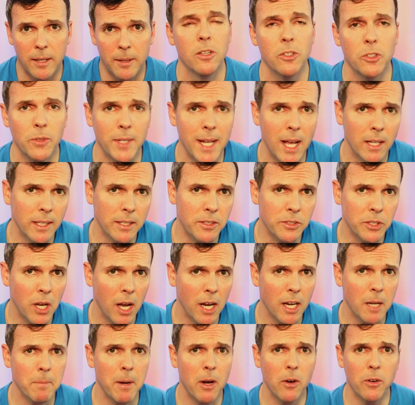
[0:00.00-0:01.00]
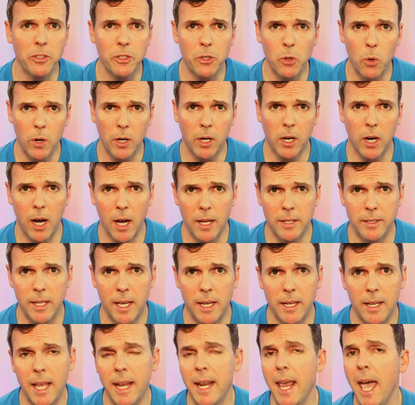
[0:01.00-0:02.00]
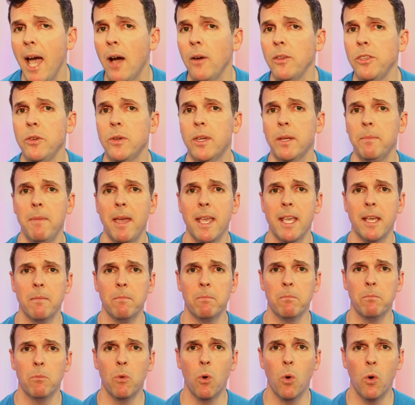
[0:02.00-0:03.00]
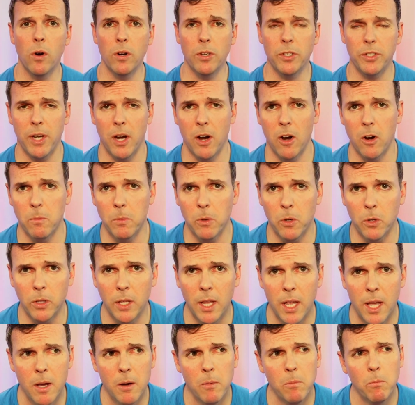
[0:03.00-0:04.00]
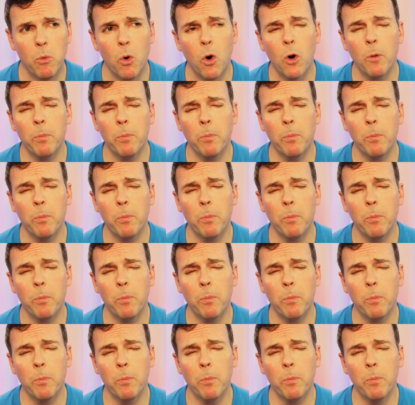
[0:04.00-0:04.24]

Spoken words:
So now let's talk about your content and how you can make it more shareable, more